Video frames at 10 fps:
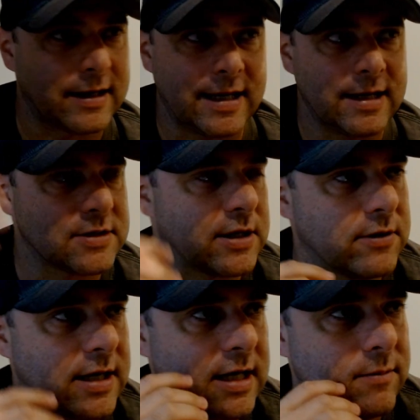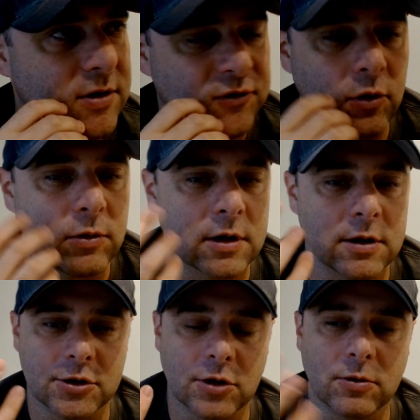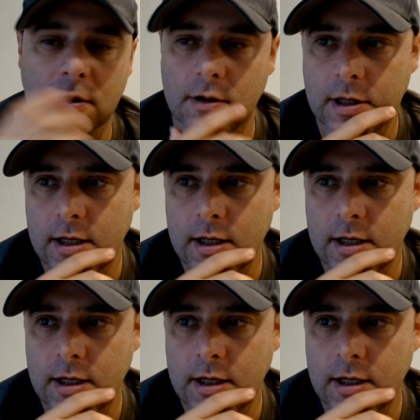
can't say her name, Ashoka.